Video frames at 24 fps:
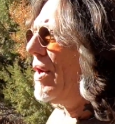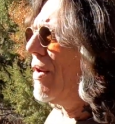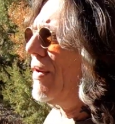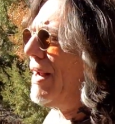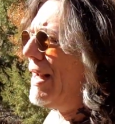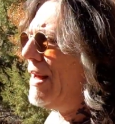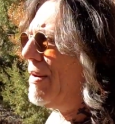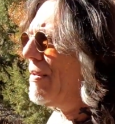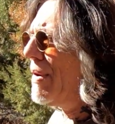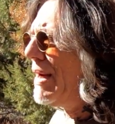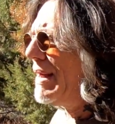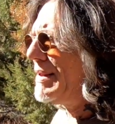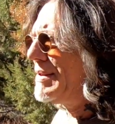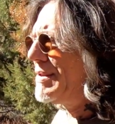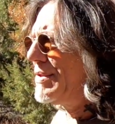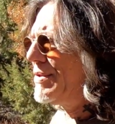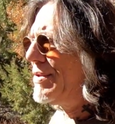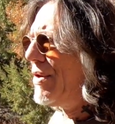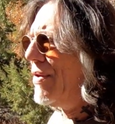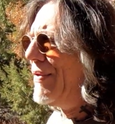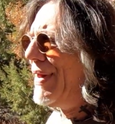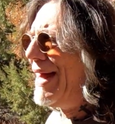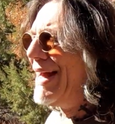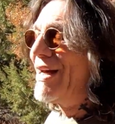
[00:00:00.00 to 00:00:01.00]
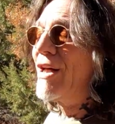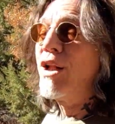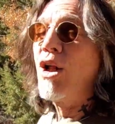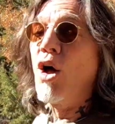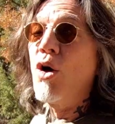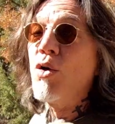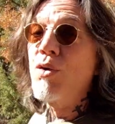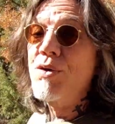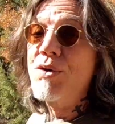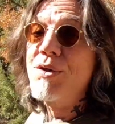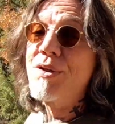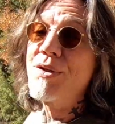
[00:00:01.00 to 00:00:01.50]
anyways, so they
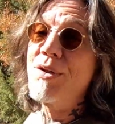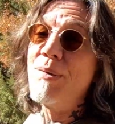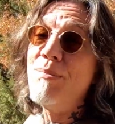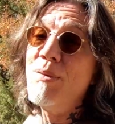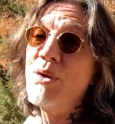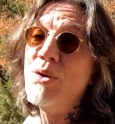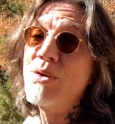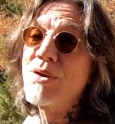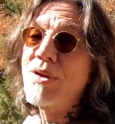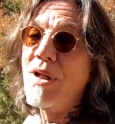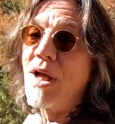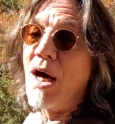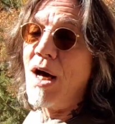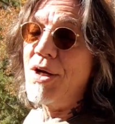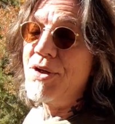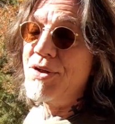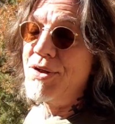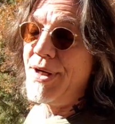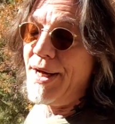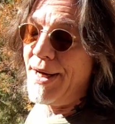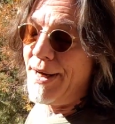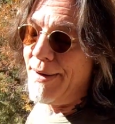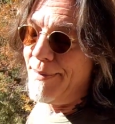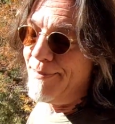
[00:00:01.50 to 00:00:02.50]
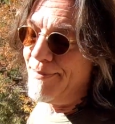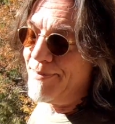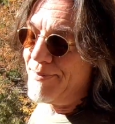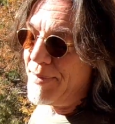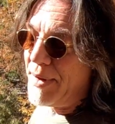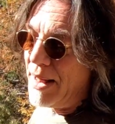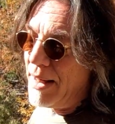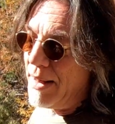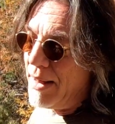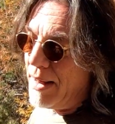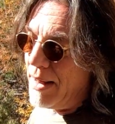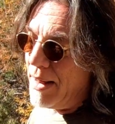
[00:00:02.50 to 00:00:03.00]
closed the Moose Lodge down,
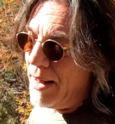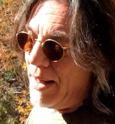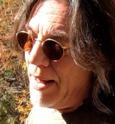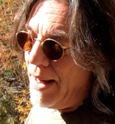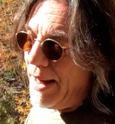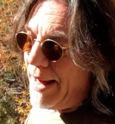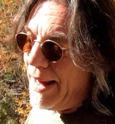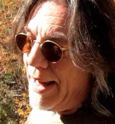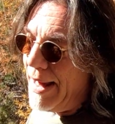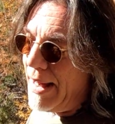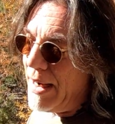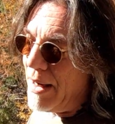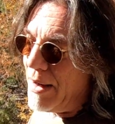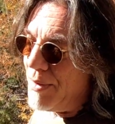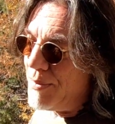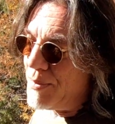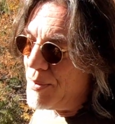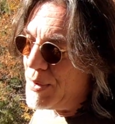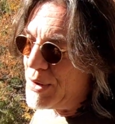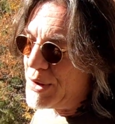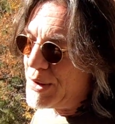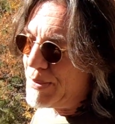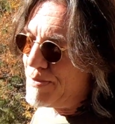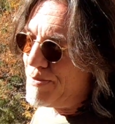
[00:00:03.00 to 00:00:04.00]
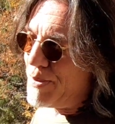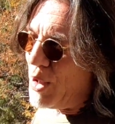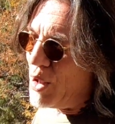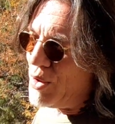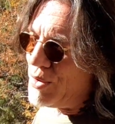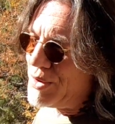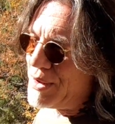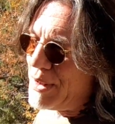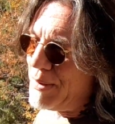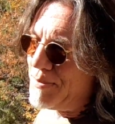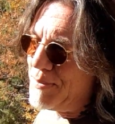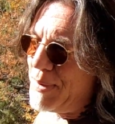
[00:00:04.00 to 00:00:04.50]
and it was
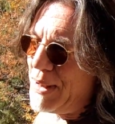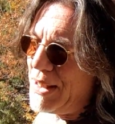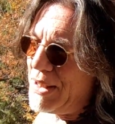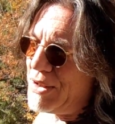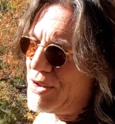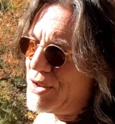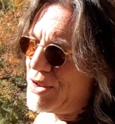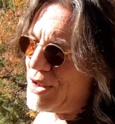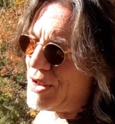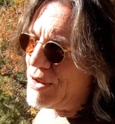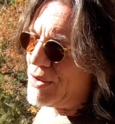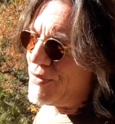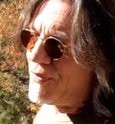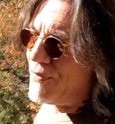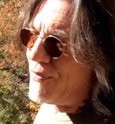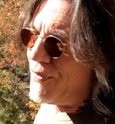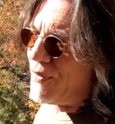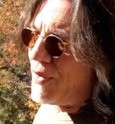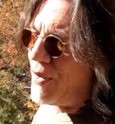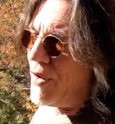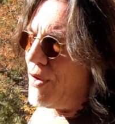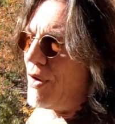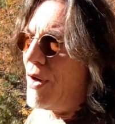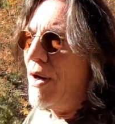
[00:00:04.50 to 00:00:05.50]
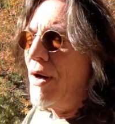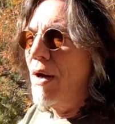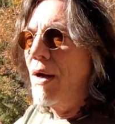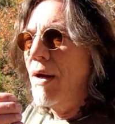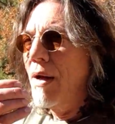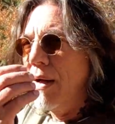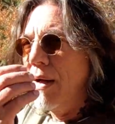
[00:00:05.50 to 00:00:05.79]
supposed to be just for